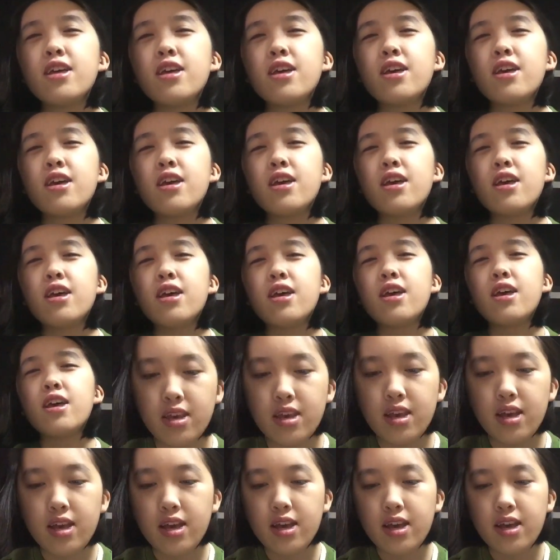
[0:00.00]

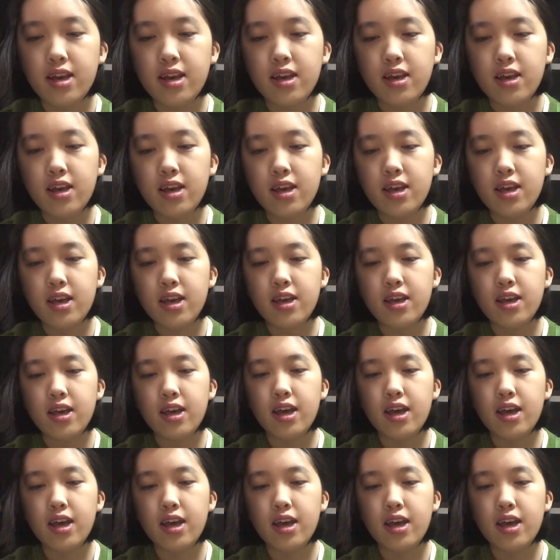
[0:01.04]
No one is speaking in this clip.